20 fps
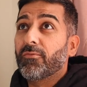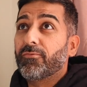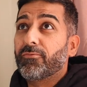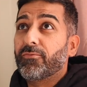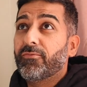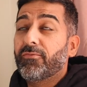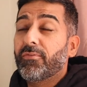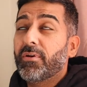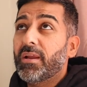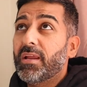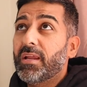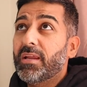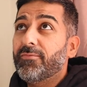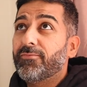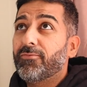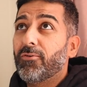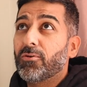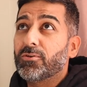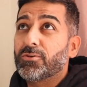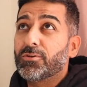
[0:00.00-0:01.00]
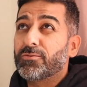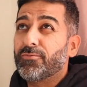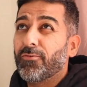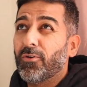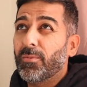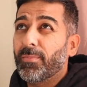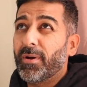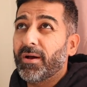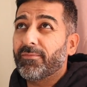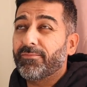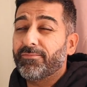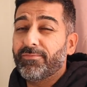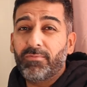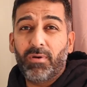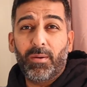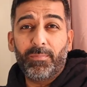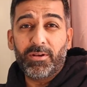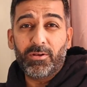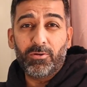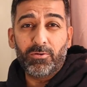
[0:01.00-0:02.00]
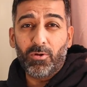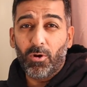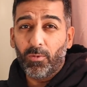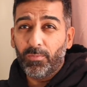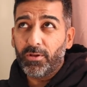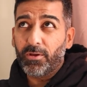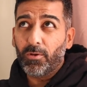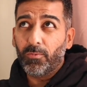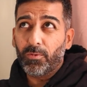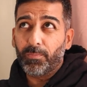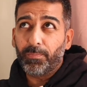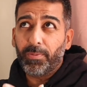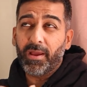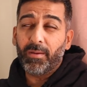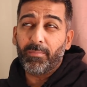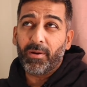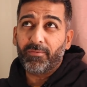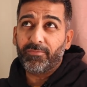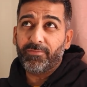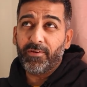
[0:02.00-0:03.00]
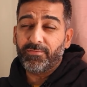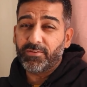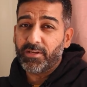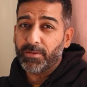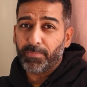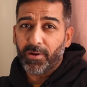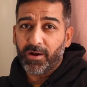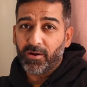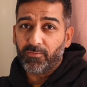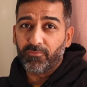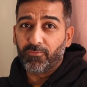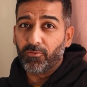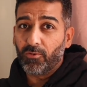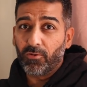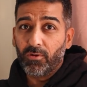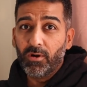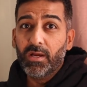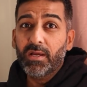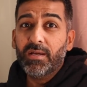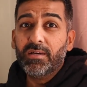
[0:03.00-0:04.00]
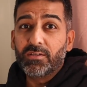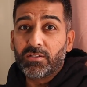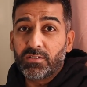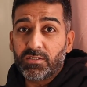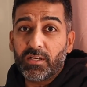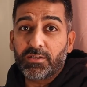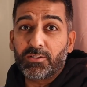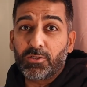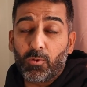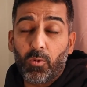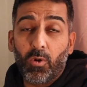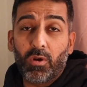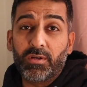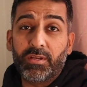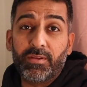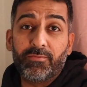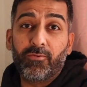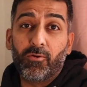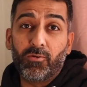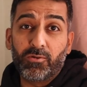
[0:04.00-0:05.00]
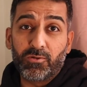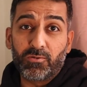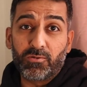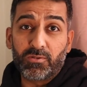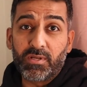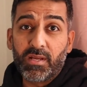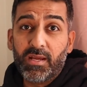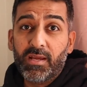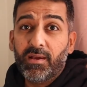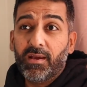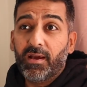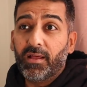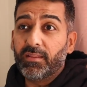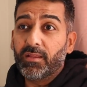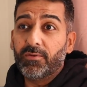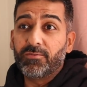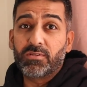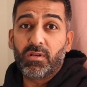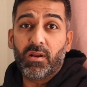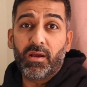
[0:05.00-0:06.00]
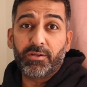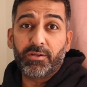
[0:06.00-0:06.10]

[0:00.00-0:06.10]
free photos for about, normally you would pay about £50 for such quality photos, and there was